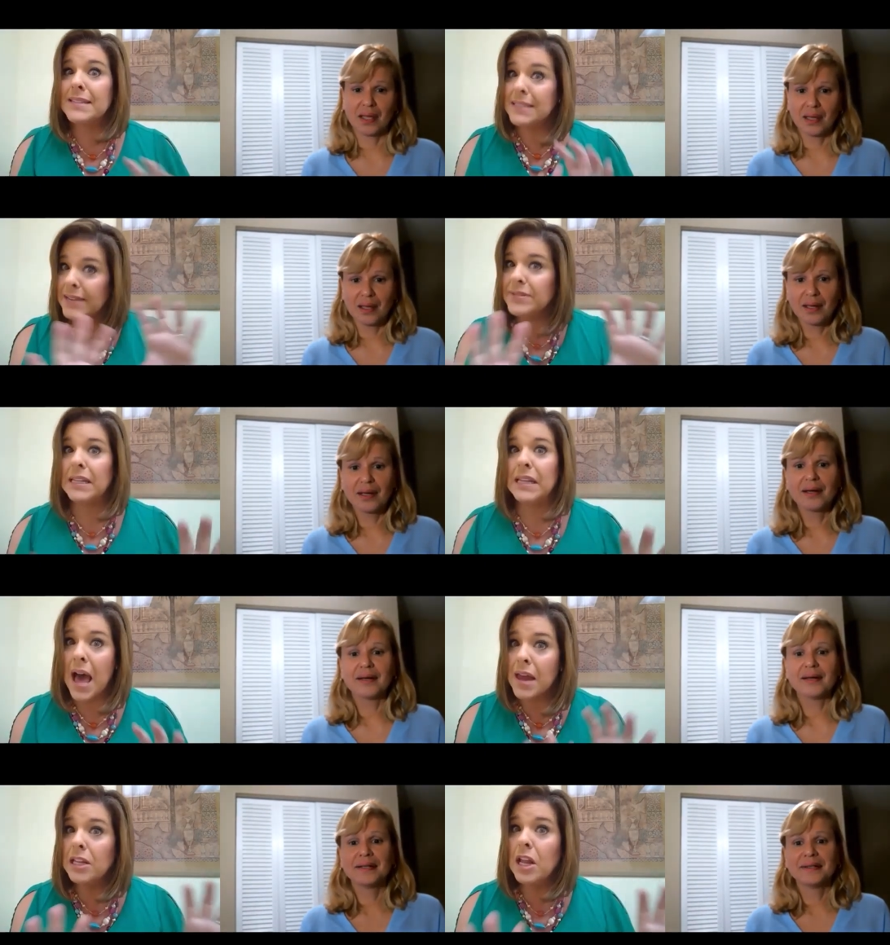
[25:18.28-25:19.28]
Speaker 1: leaves a lot
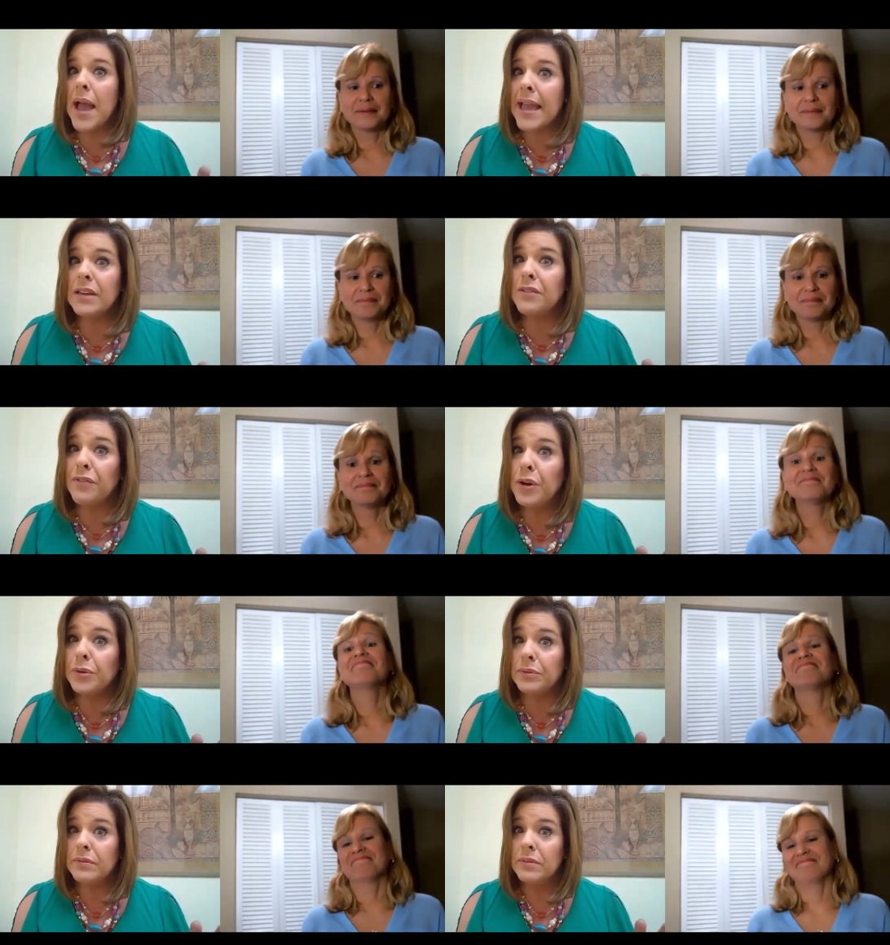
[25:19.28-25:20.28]
of low hanging
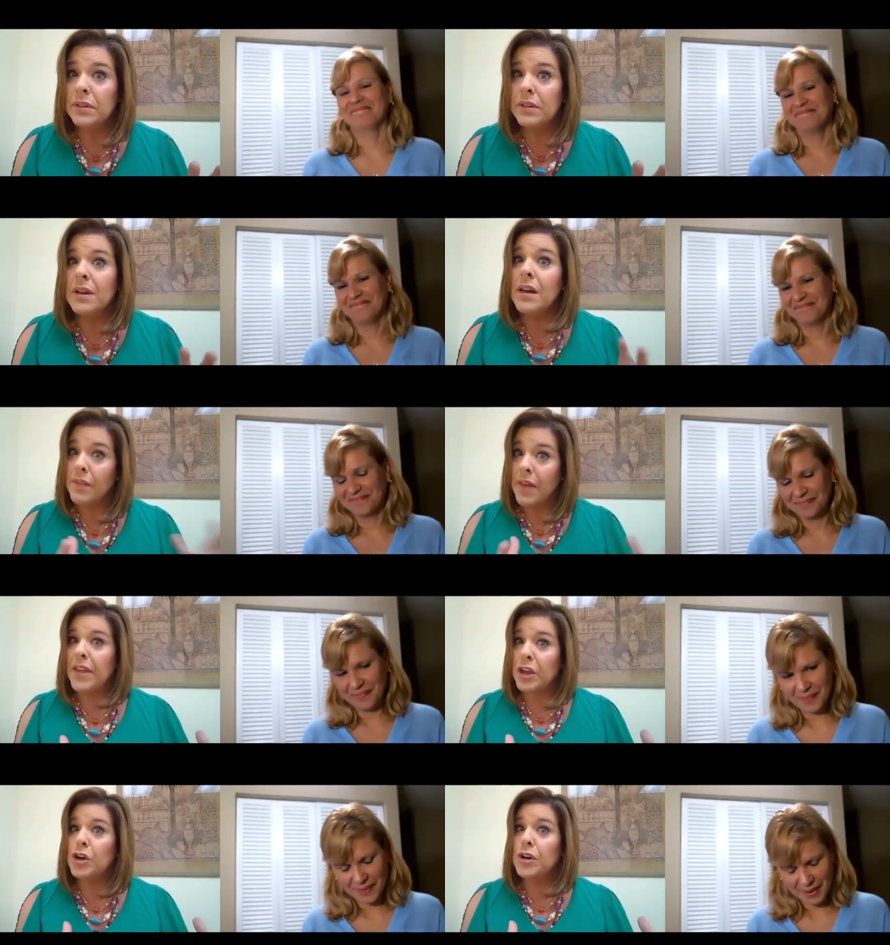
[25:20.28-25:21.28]
fruit that they
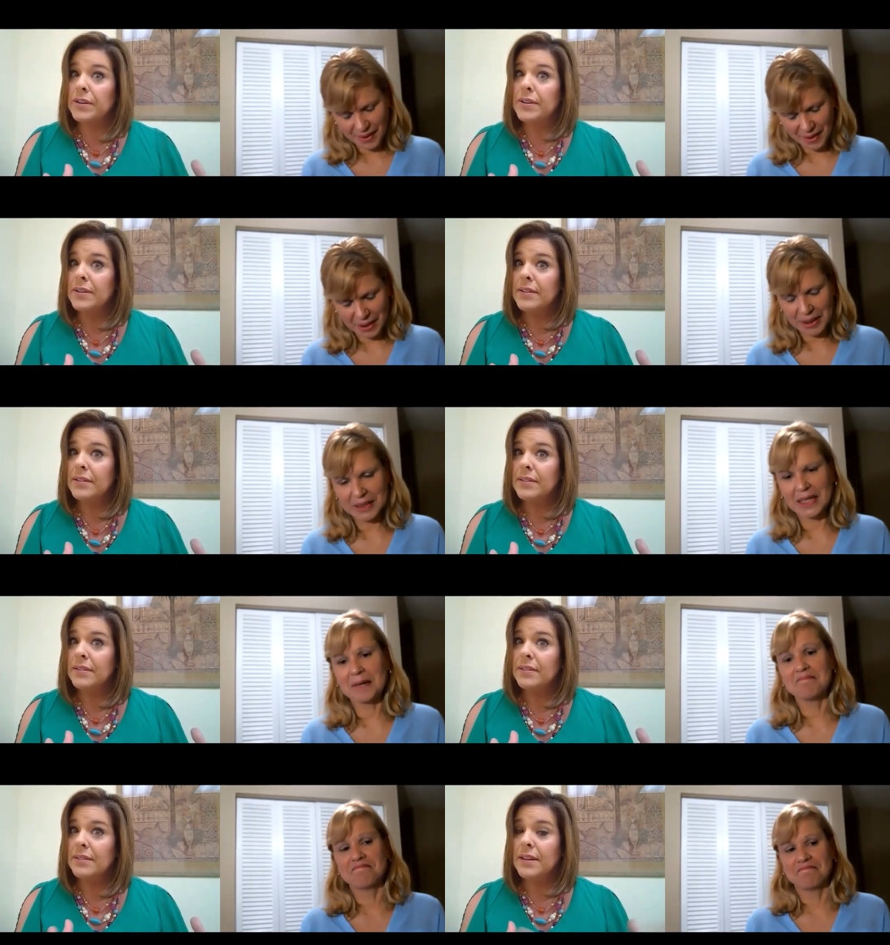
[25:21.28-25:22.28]
could, yeah.
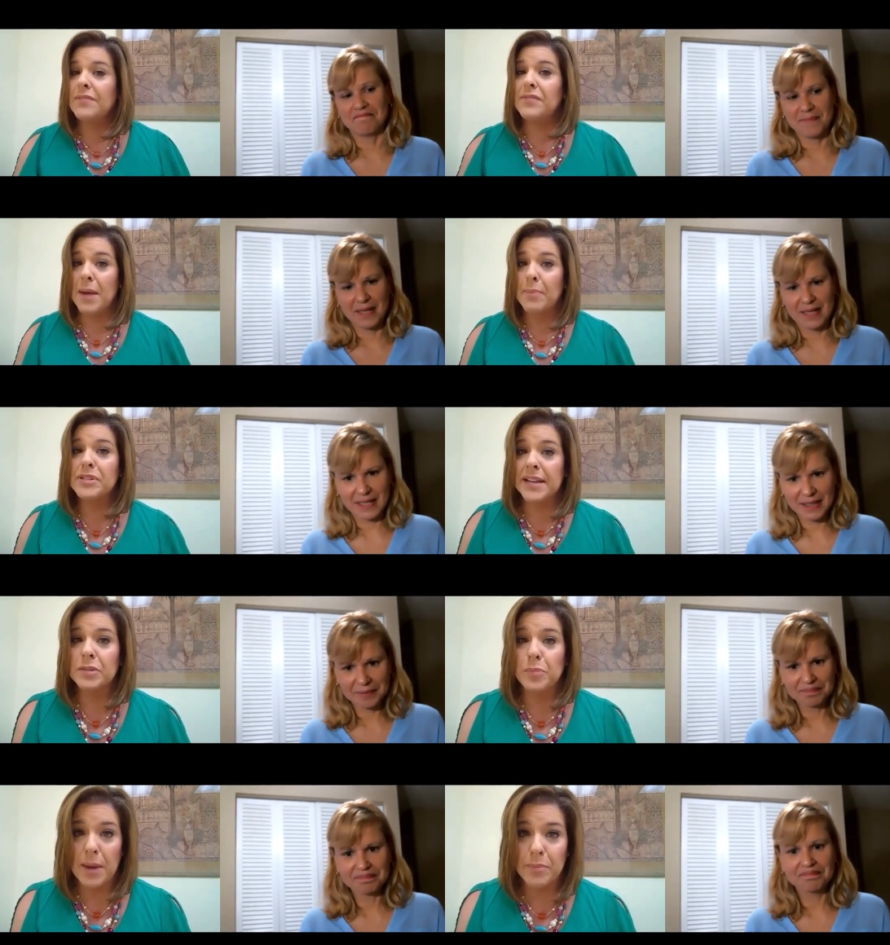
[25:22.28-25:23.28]
if not protected
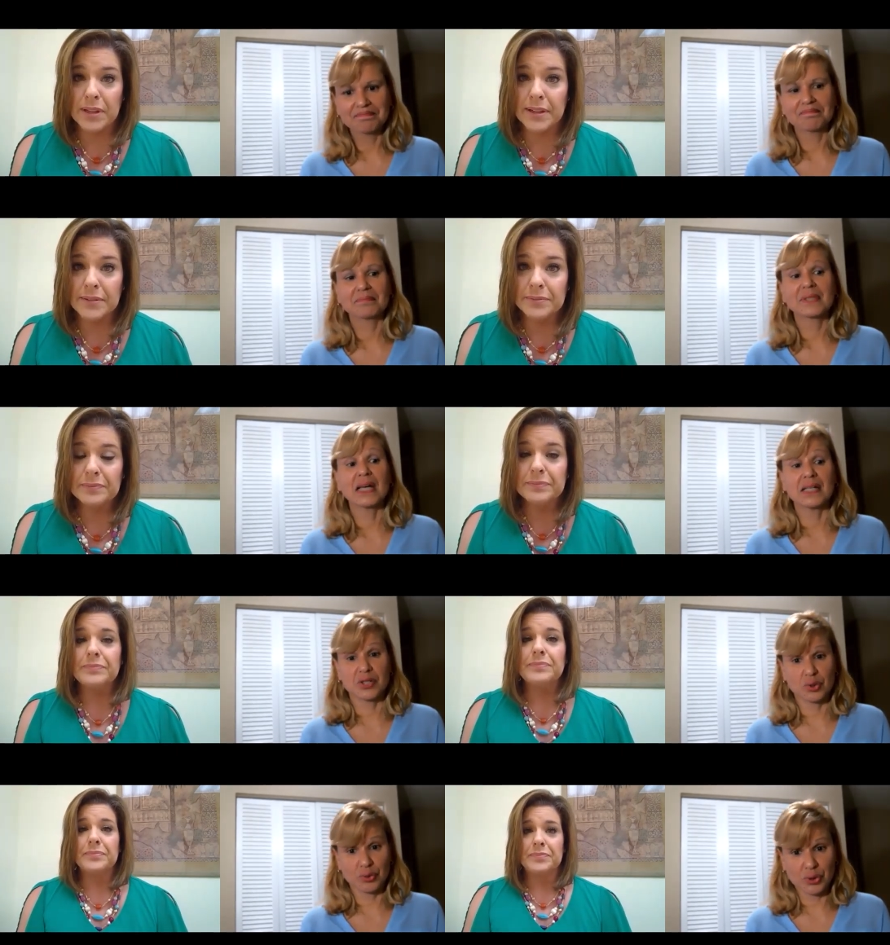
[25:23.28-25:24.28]
properly.
Speaker 2: That
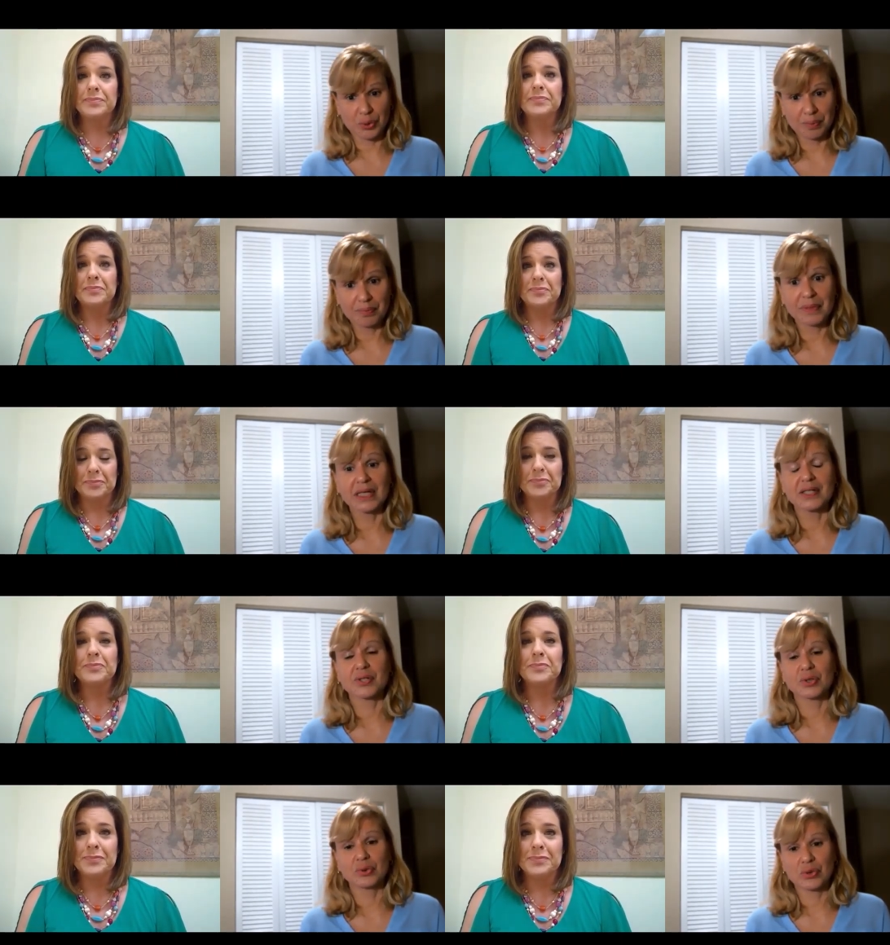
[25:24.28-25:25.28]
is so true. That
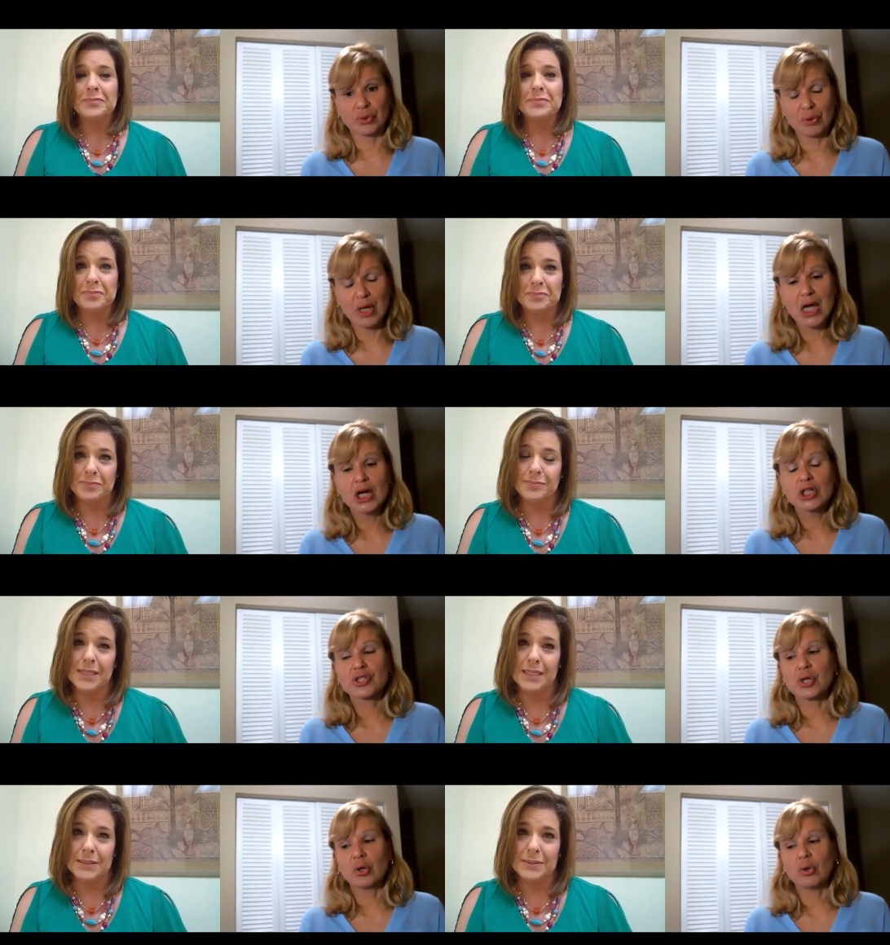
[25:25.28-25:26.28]
is so true. Mm-hmm.
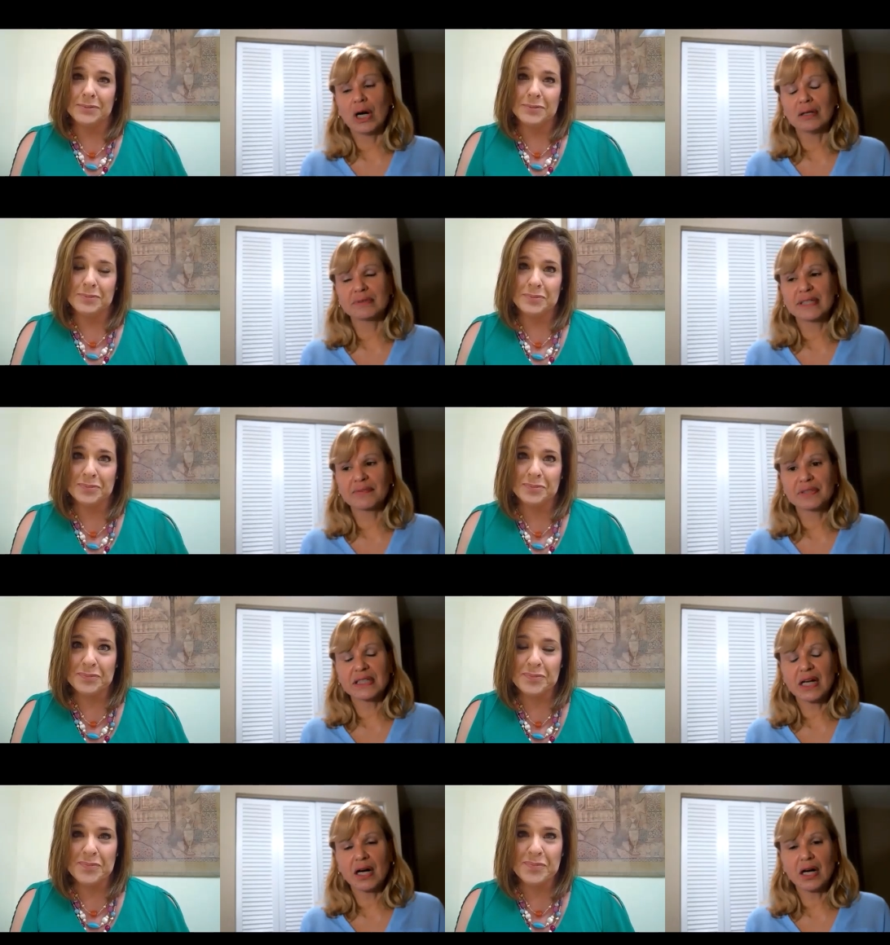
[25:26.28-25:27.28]
So uh,
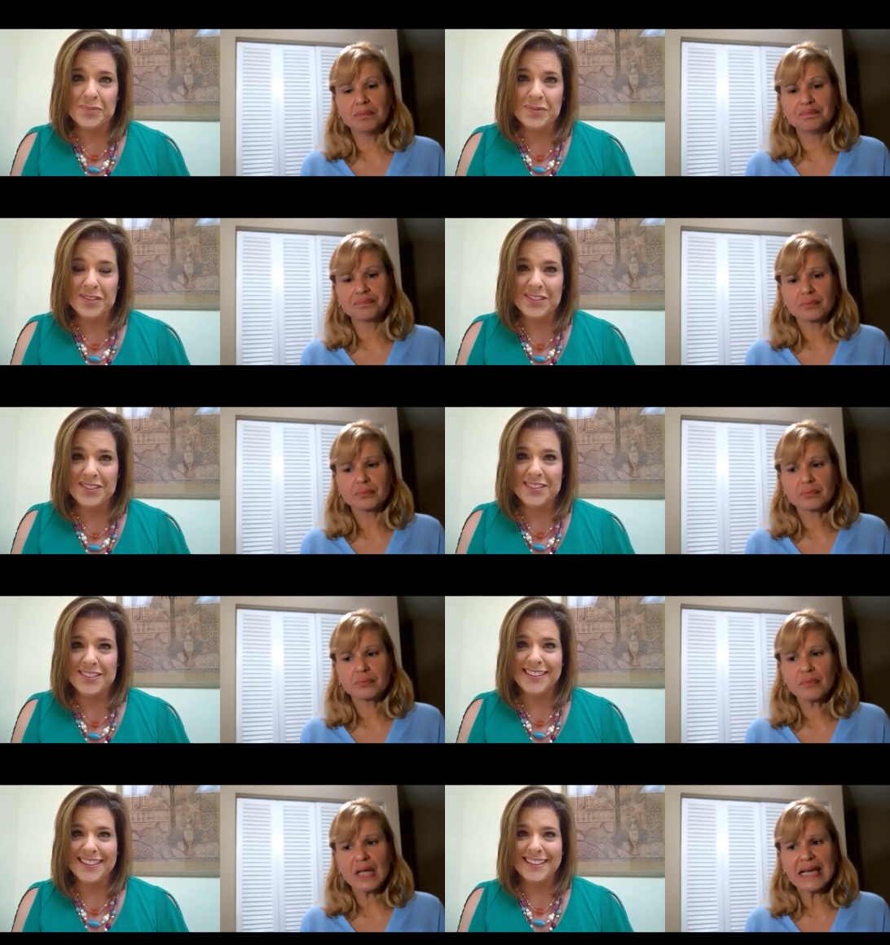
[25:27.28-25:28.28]
definitely um,
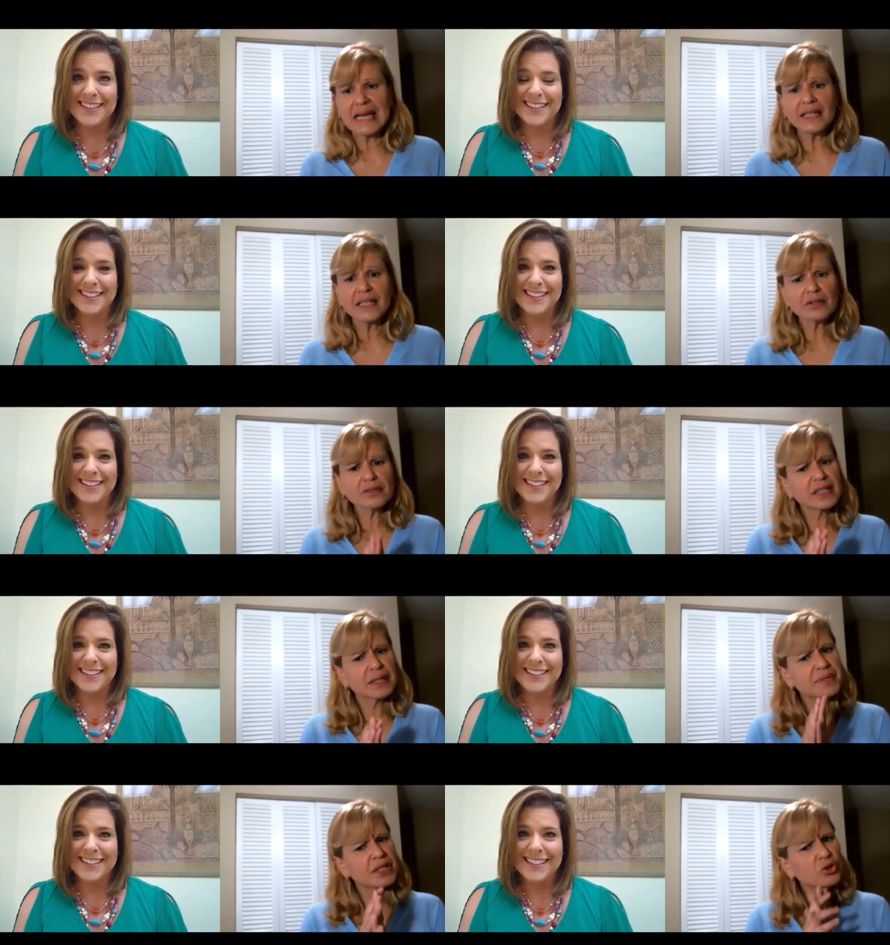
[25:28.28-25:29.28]
any other
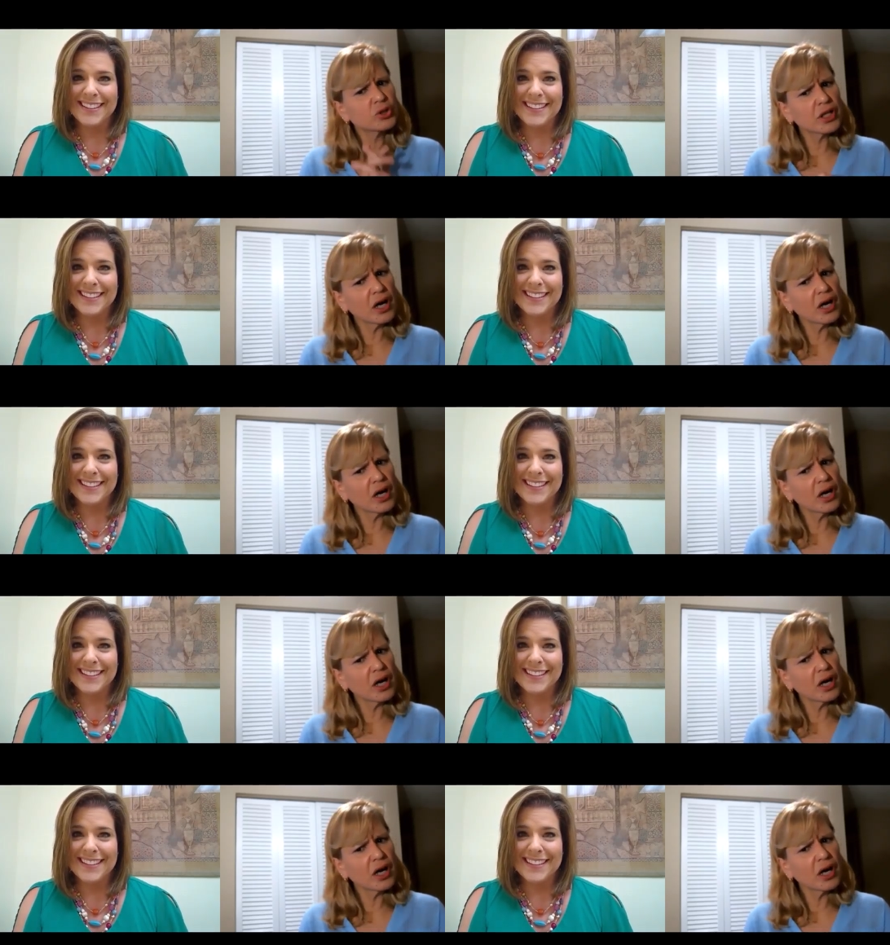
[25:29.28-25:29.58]
tips that you can